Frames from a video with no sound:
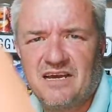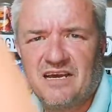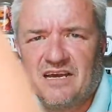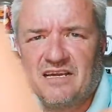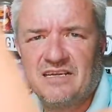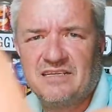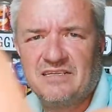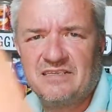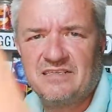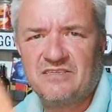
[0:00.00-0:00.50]

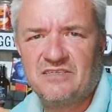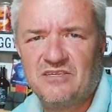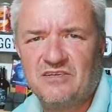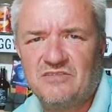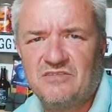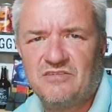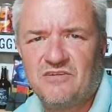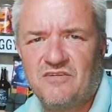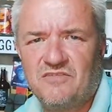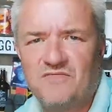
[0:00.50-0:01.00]
and
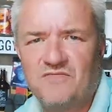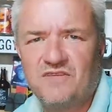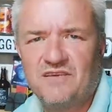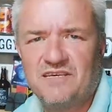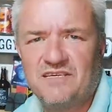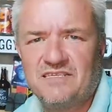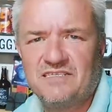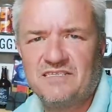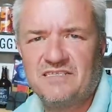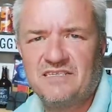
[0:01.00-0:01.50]
turn off the
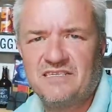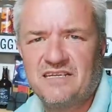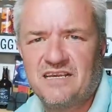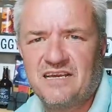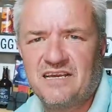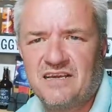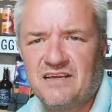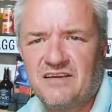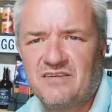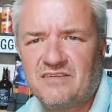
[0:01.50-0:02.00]
internet,
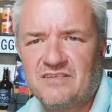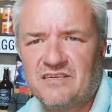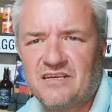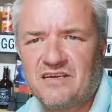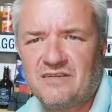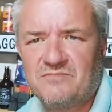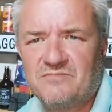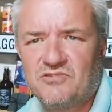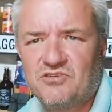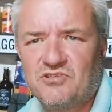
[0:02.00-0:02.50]
because
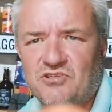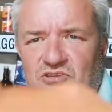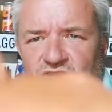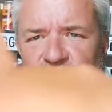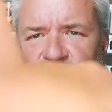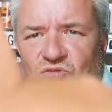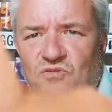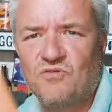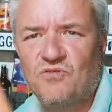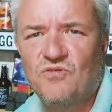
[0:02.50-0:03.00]
I'm
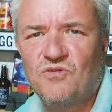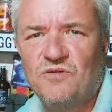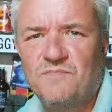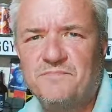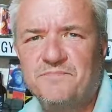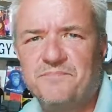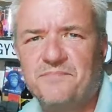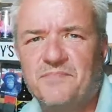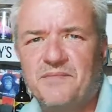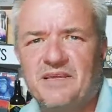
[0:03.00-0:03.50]
sure
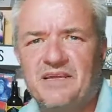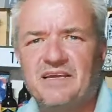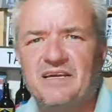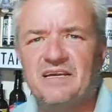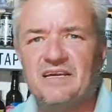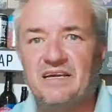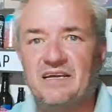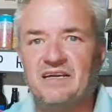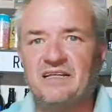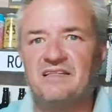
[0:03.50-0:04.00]

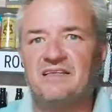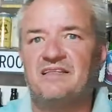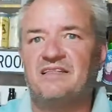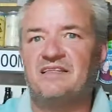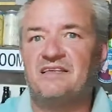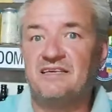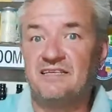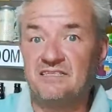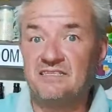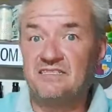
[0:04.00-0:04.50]
that
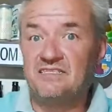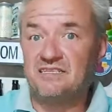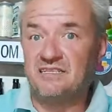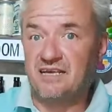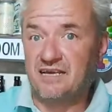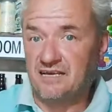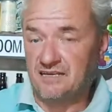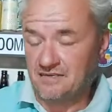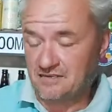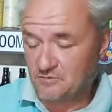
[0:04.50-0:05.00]
the
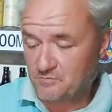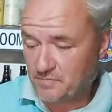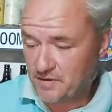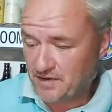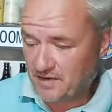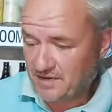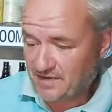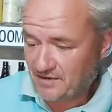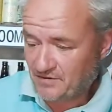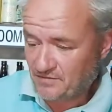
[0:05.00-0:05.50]
internet is
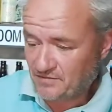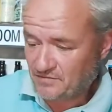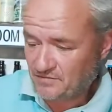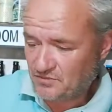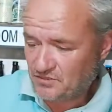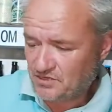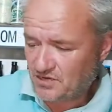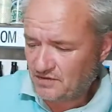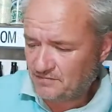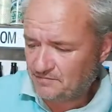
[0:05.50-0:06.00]
playing up.
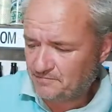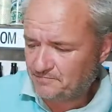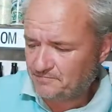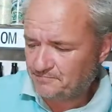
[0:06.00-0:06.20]
So